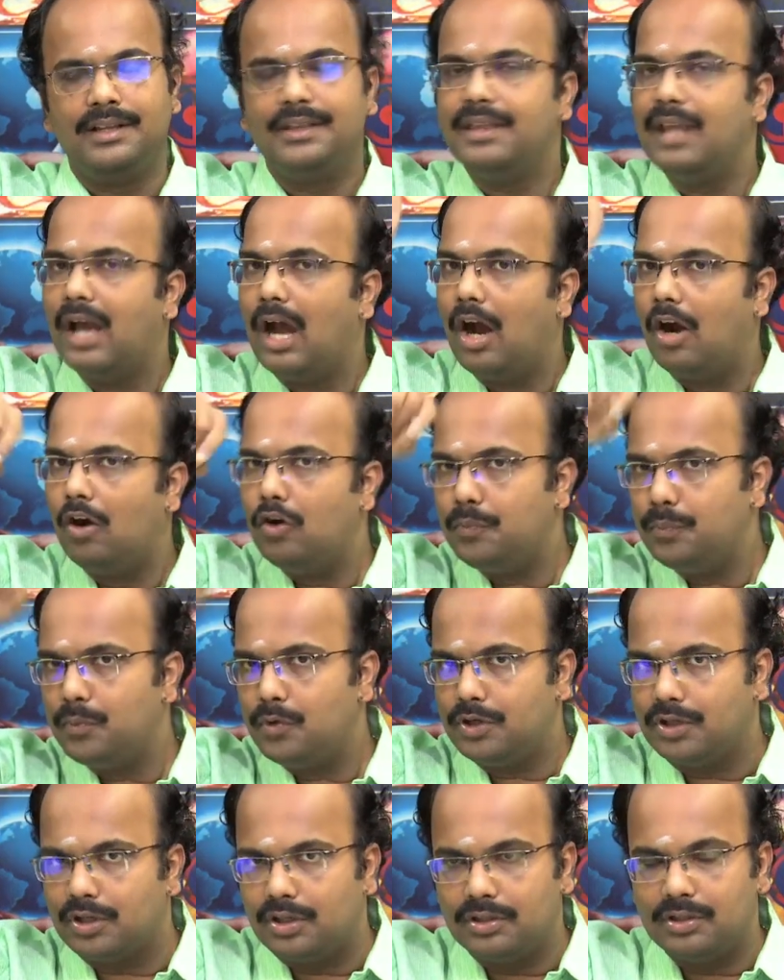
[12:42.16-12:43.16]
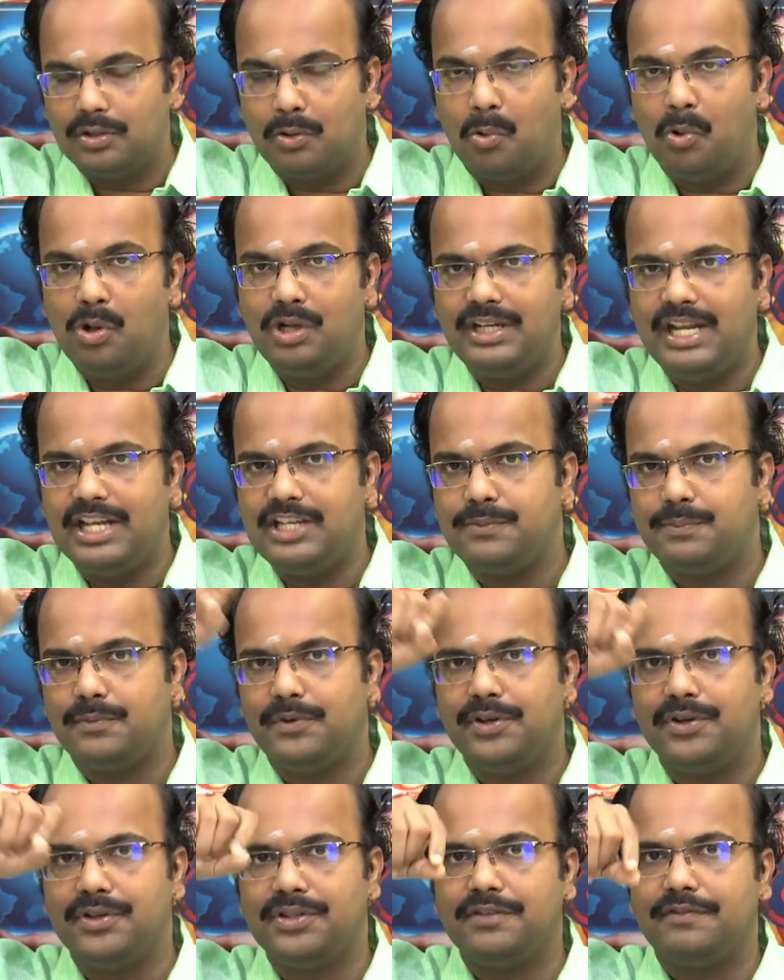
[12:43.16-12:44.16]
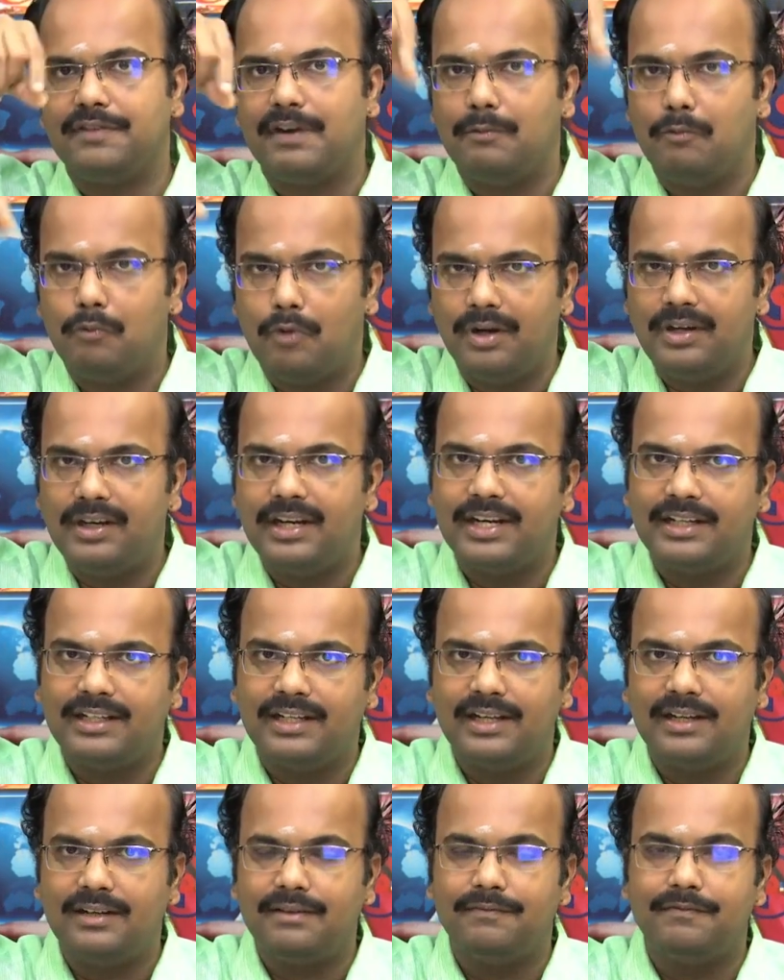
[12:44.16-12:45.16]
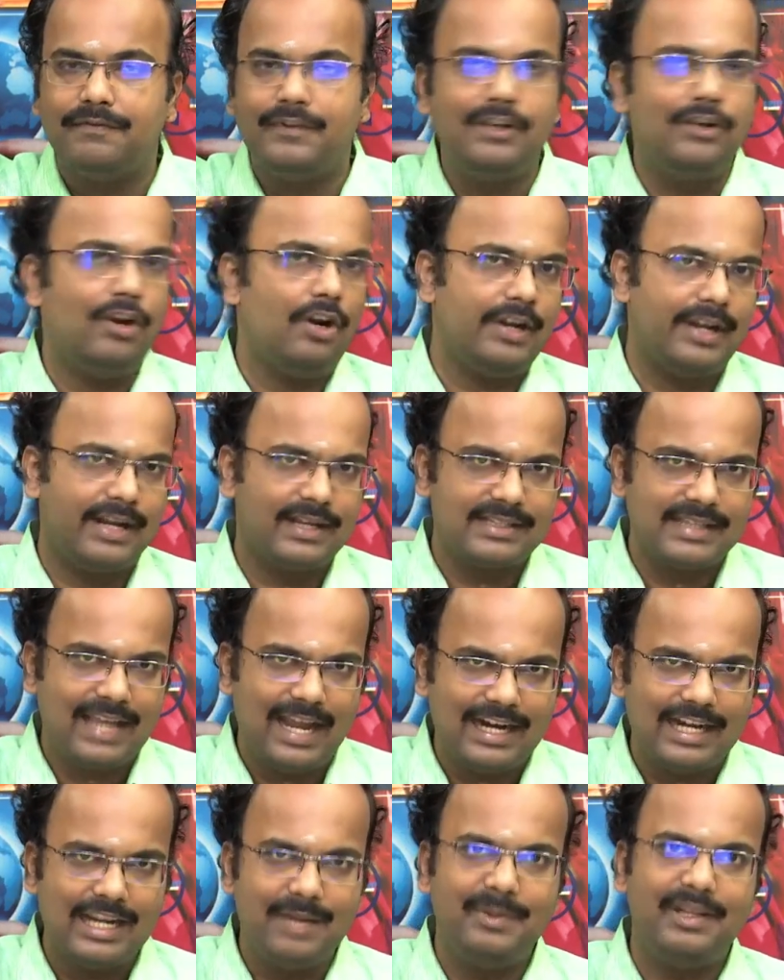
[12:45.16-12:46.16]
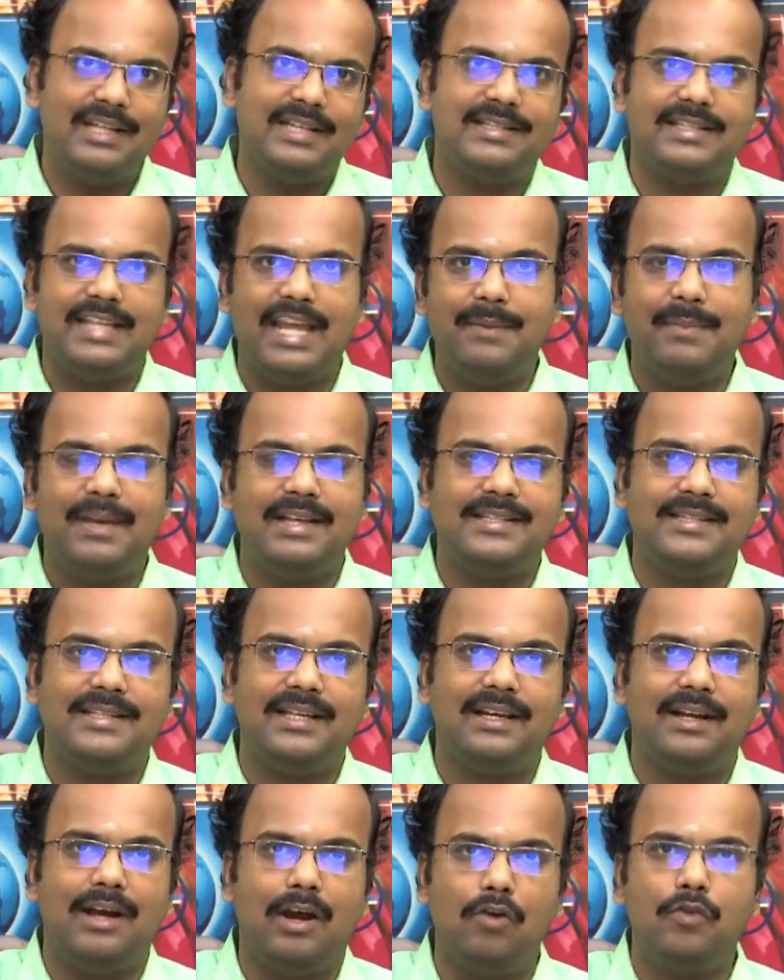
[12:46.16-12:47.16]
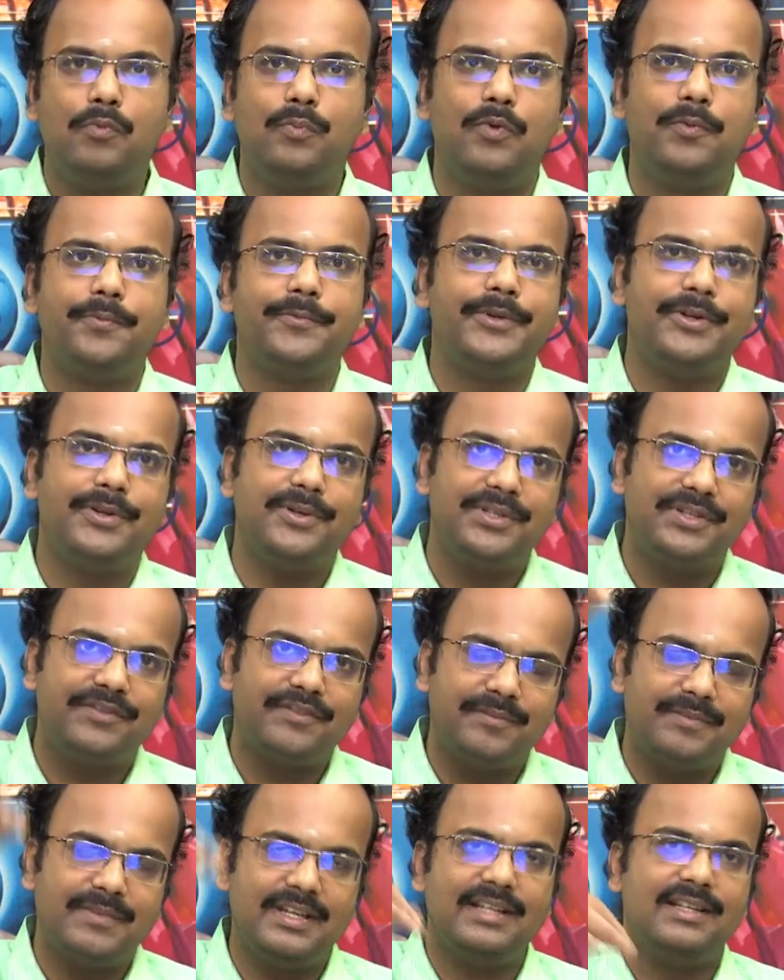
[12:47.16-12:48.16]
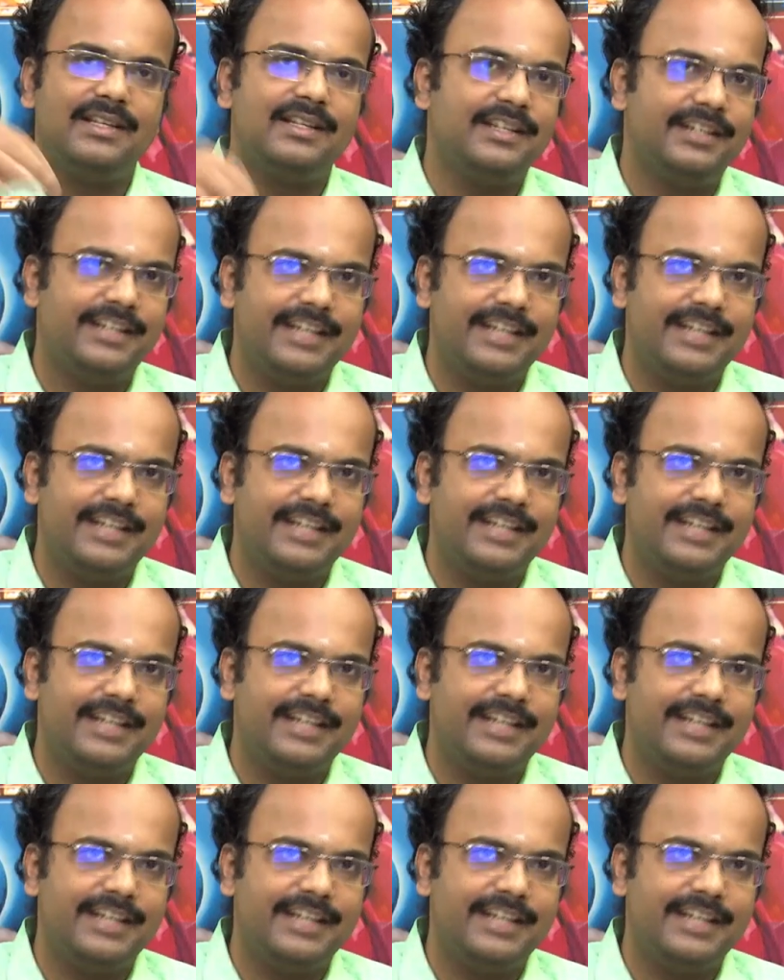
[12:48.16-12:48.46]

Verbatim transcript: The output the voltage produced from one detector will not exactly be the same as the output produced from the